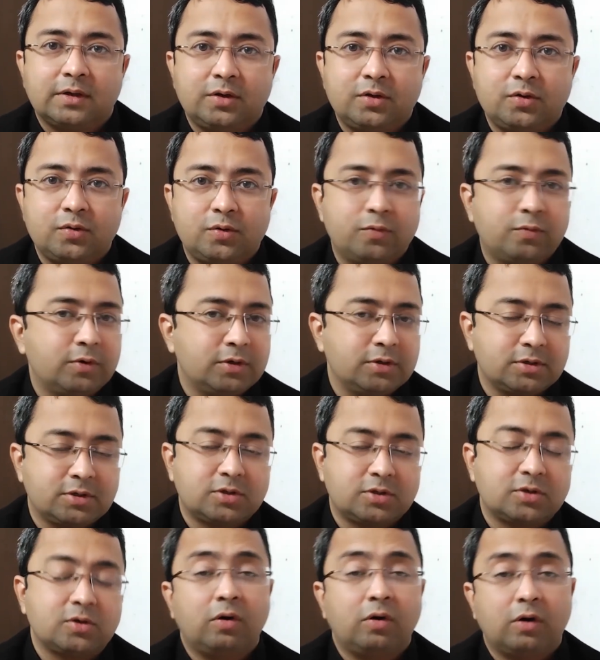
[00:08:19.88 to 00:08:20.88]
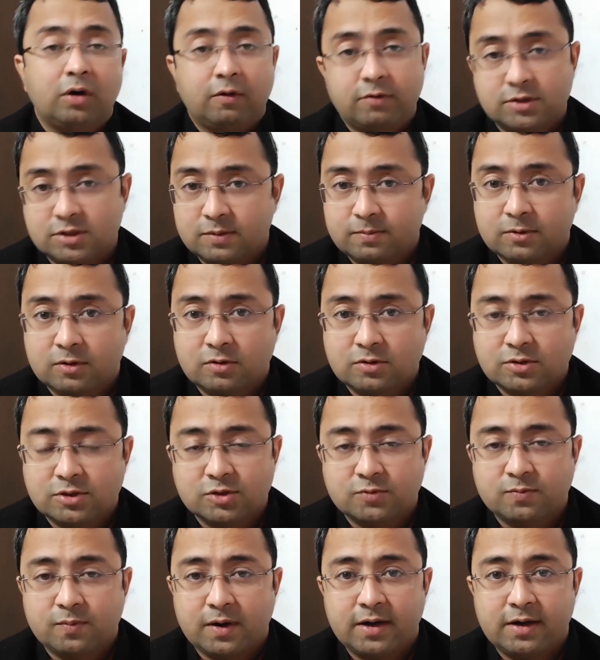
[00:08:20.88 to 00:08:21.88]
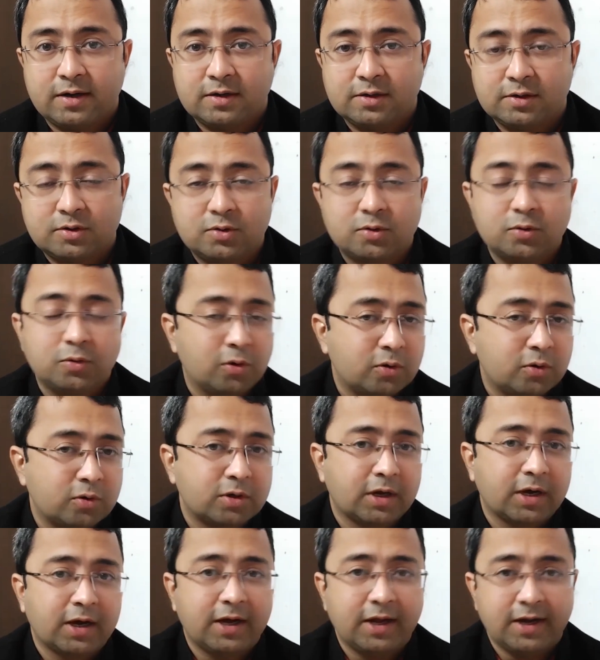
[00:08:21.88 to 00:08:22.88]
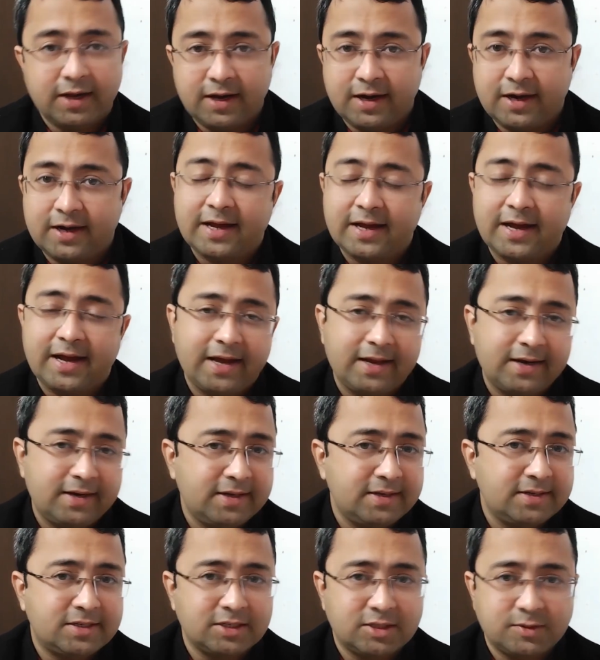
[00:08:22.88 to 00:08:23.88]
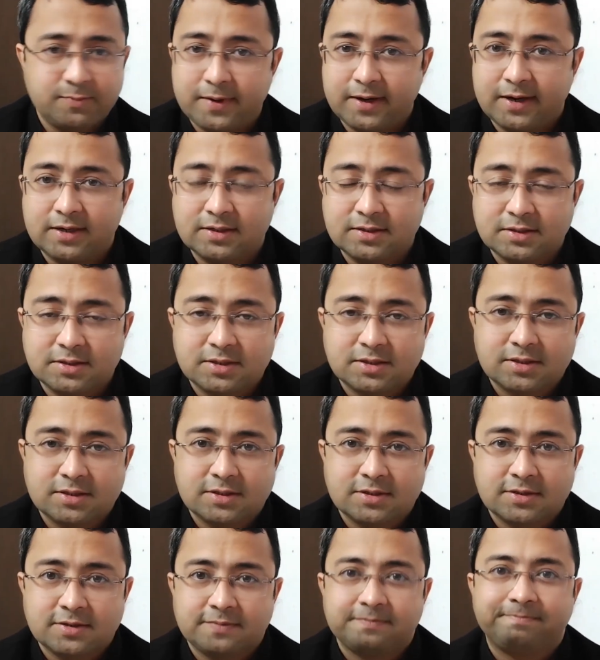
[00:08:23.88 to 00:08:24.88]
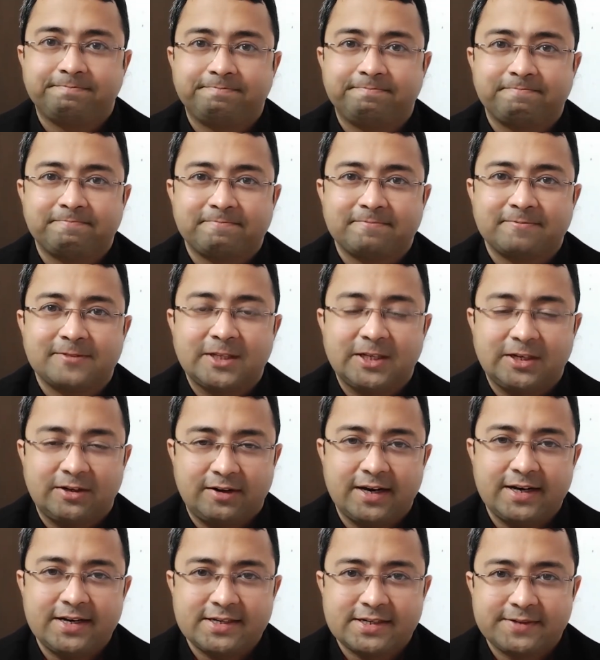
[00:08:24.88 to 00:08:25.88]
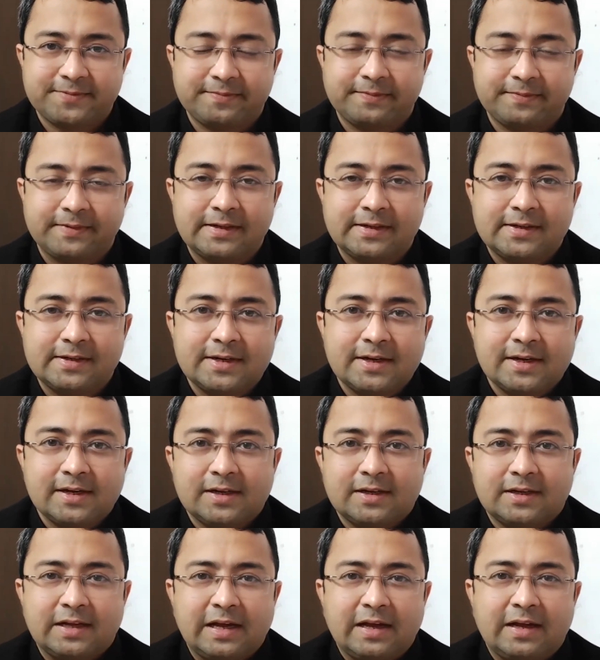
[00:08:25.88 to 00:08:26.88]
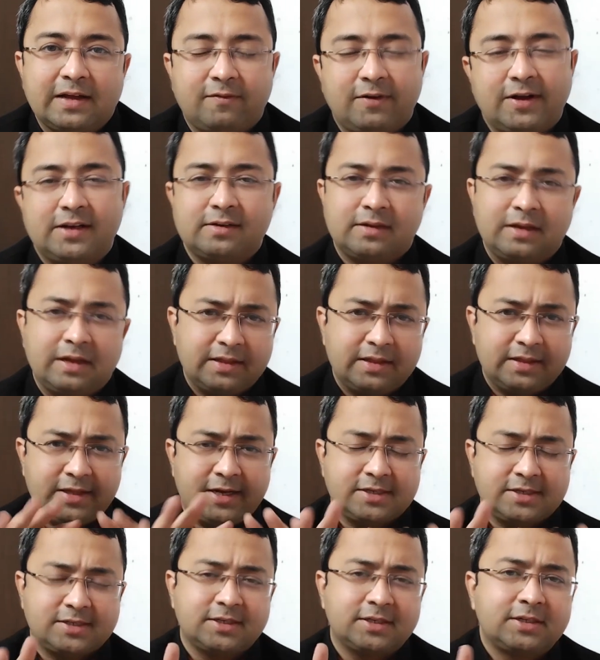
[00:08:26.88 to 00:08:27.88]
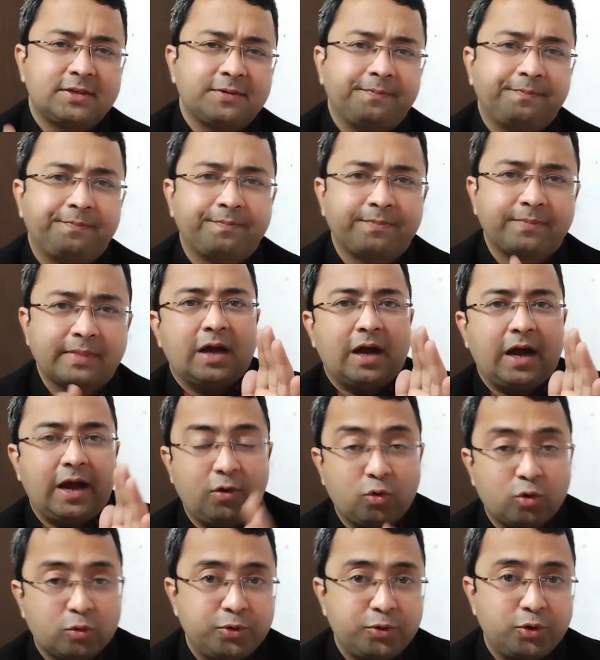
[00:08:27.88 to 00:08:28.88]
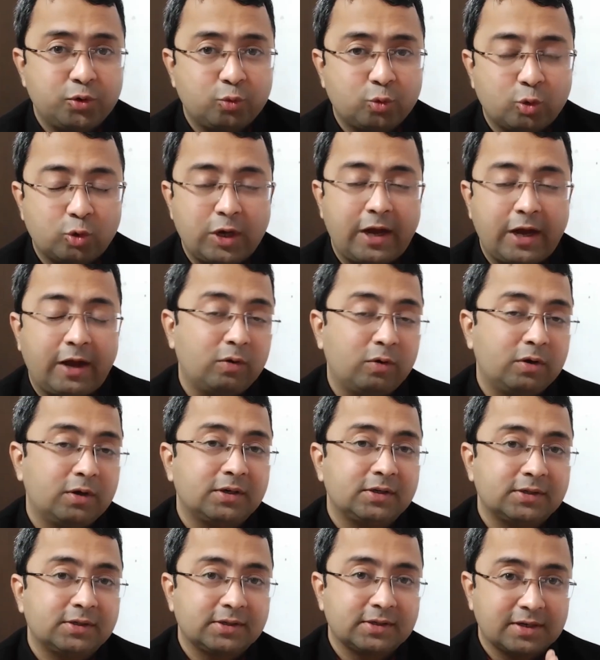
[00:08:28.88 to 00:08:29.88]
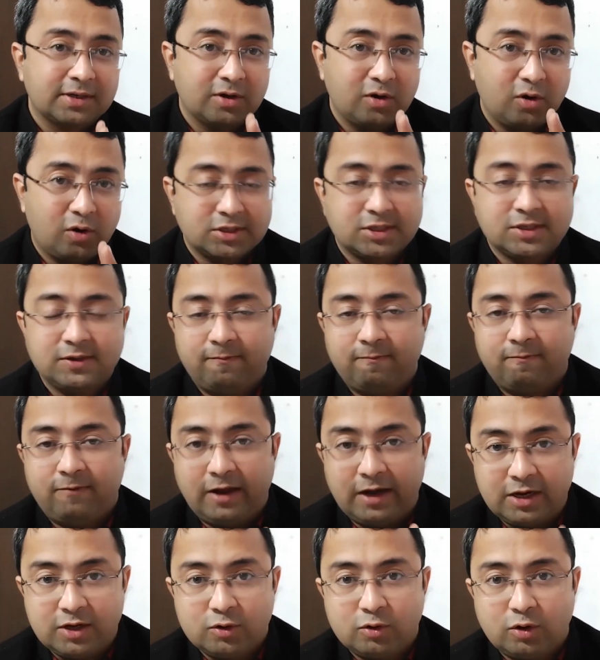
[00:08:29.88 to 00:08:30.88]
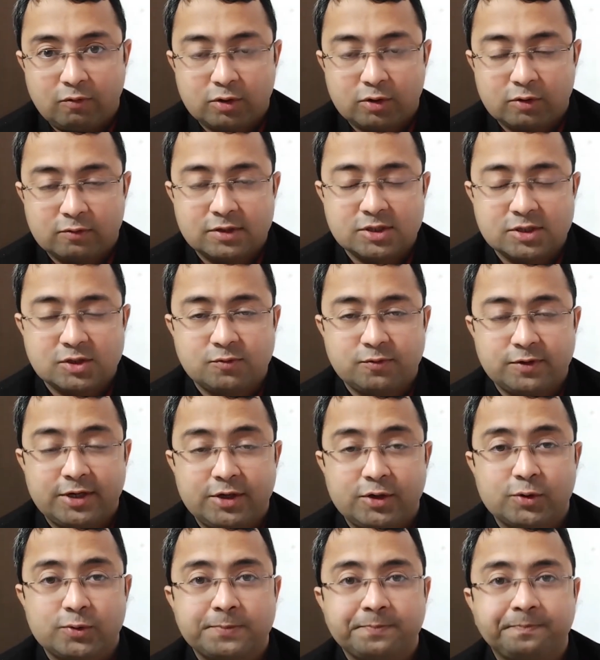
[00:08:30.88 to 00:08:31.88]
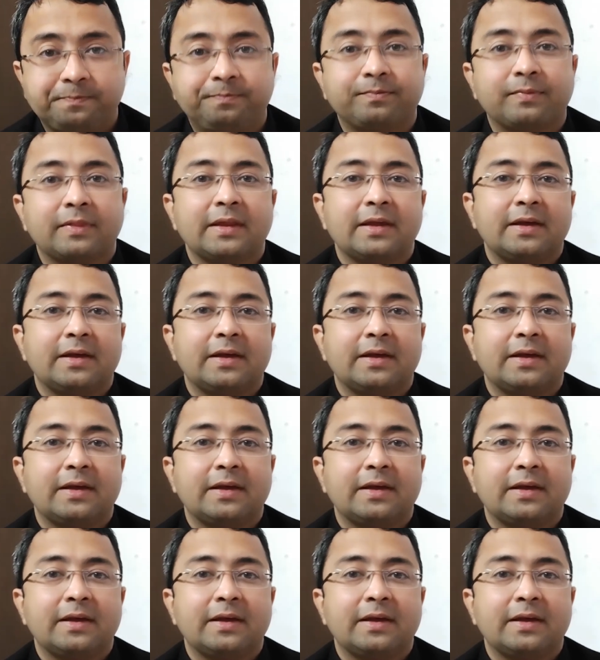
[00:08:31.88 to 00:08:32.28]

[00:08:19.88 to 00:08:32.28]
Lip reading: Universe or our subconscious mind, do not create any judgments. Right? Well, that's it. I hope you would have got some value out of this video.